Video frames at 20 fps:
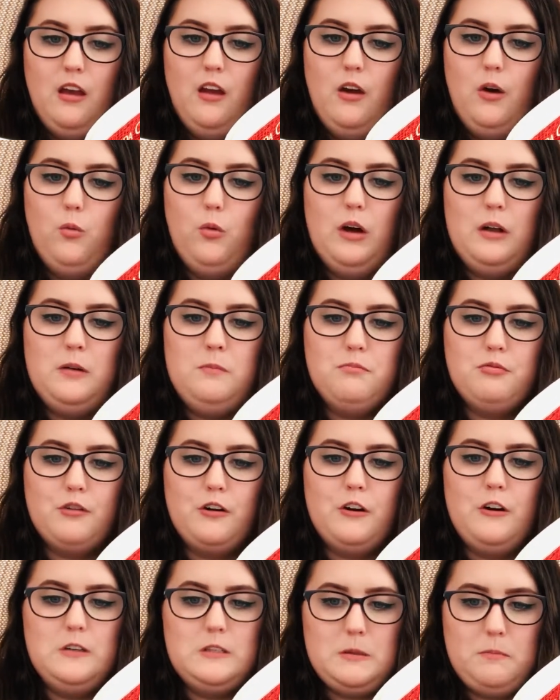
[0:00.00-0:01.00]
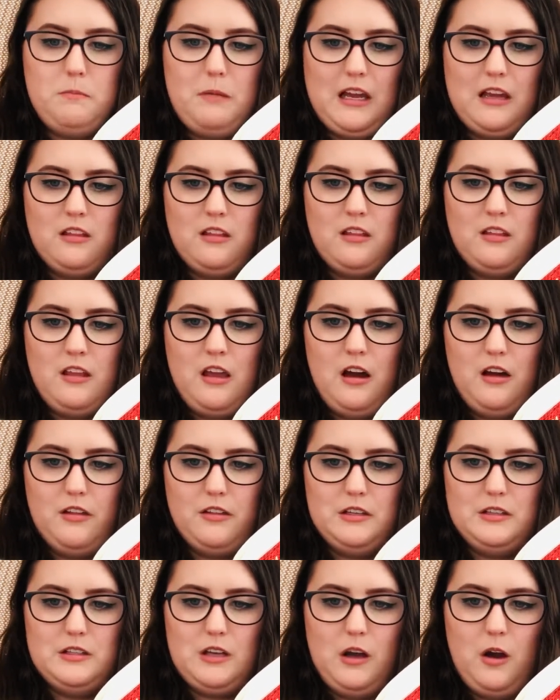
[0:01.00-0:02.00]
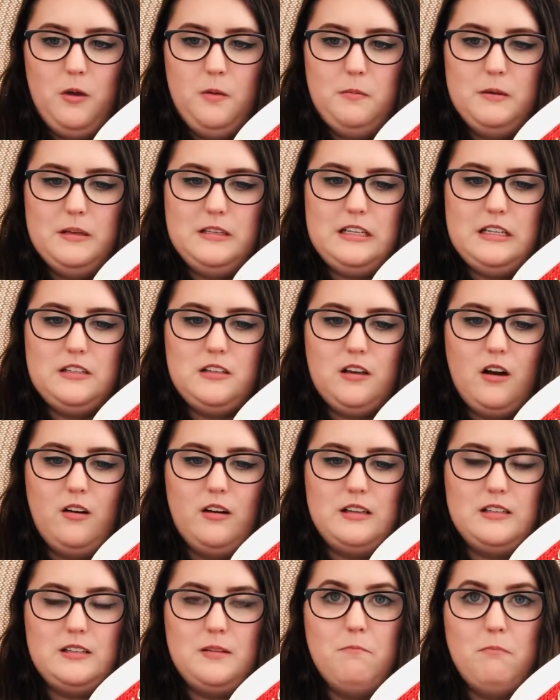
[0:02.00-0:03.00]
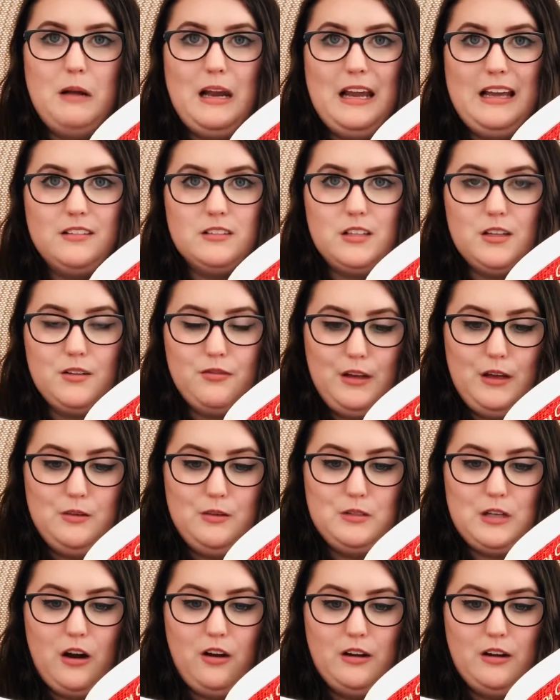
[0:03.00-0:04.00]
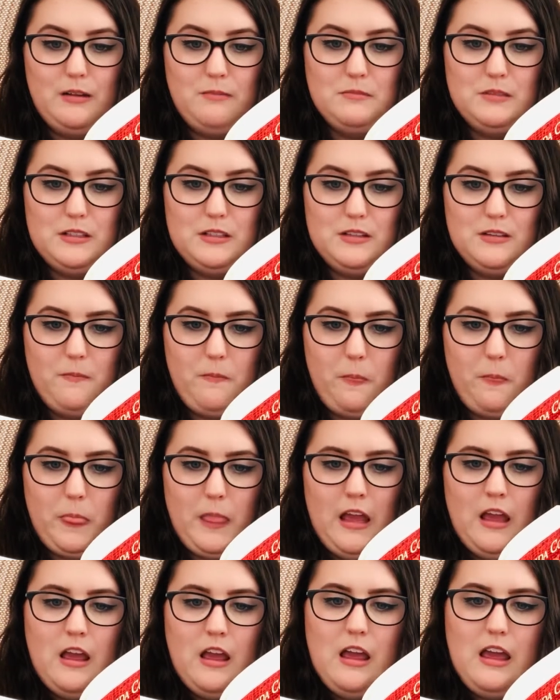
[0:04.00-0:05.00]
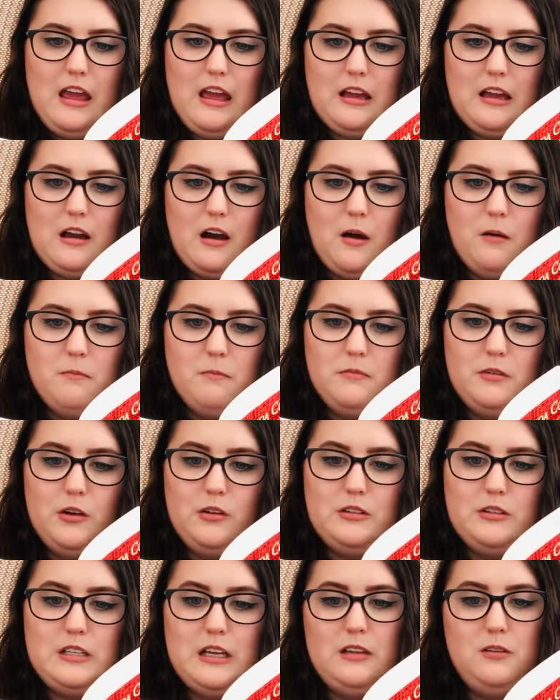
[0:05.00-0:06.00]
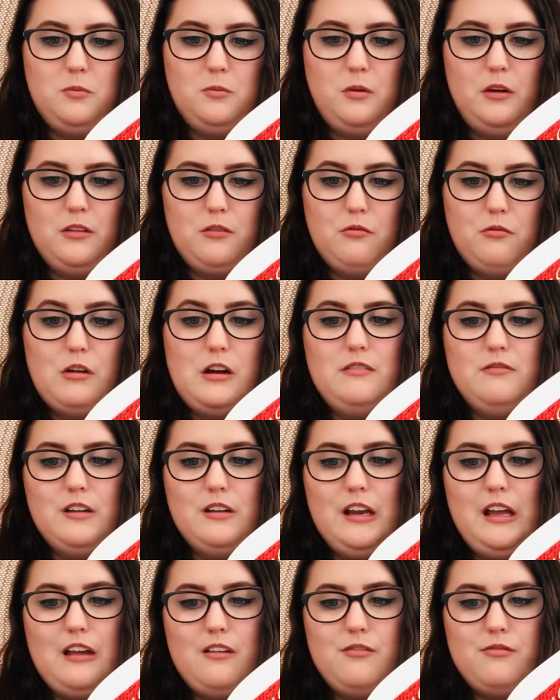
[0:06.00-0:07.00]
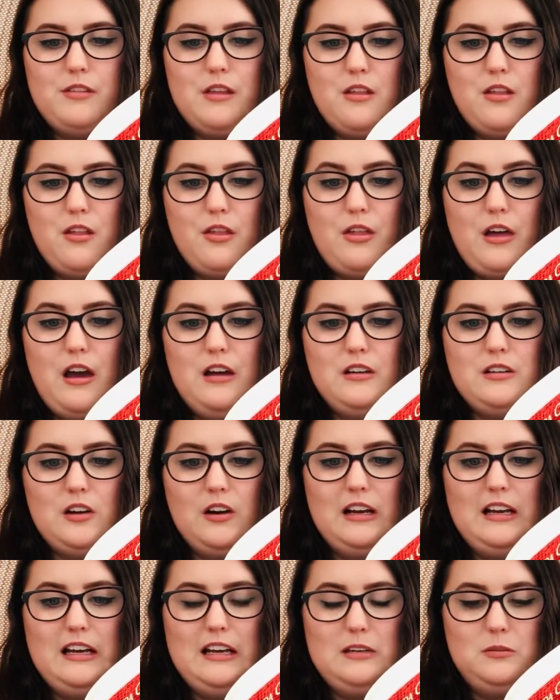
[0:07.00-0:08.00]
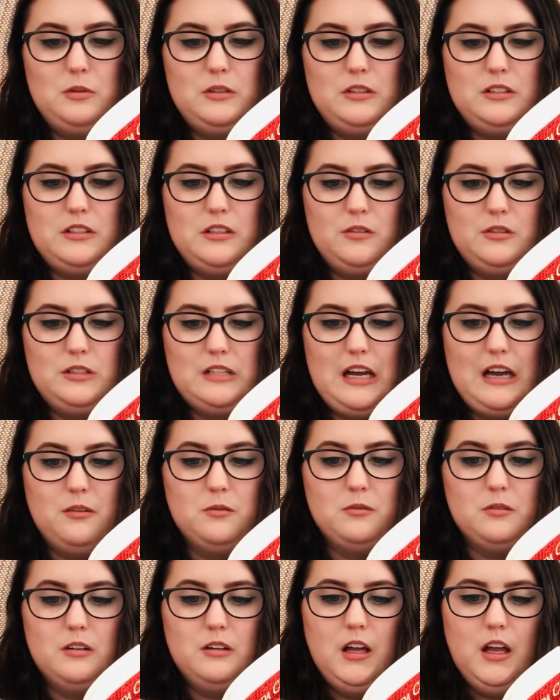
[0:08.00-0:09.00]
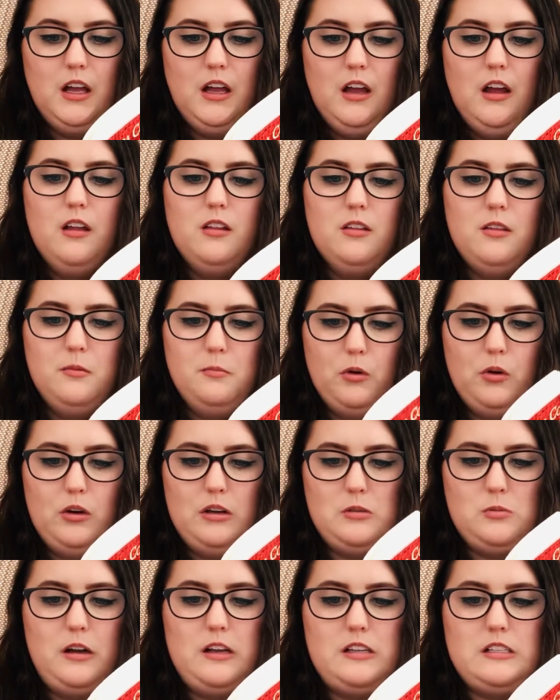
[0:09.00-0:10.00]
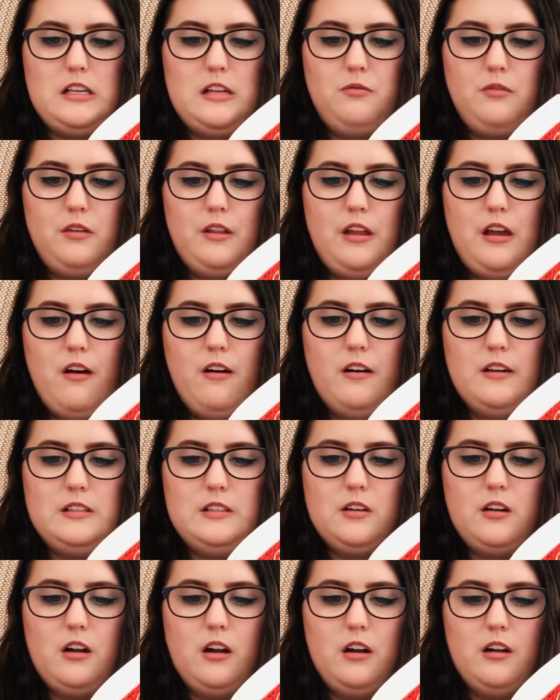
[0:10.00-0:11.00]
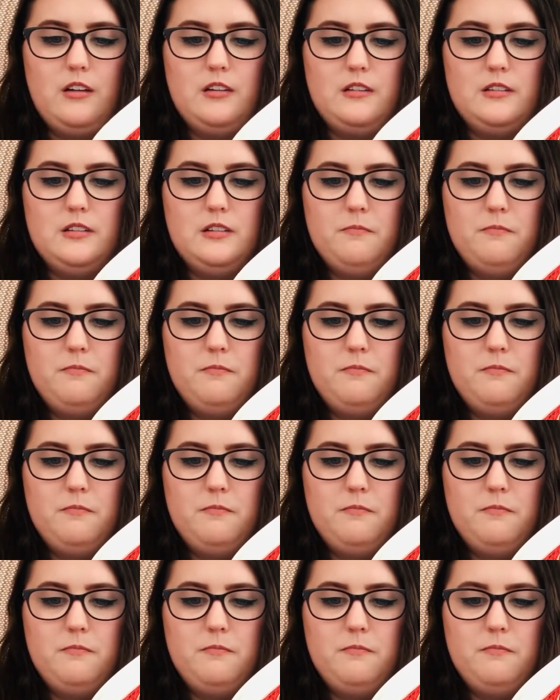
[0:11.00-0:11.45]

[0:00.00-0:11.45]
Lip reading: One brute, bigger than the others, opened his eyes and blinked a few times. Hiccup noted with great relief that the third eyelid was still down. The boys waited for the eyes to close.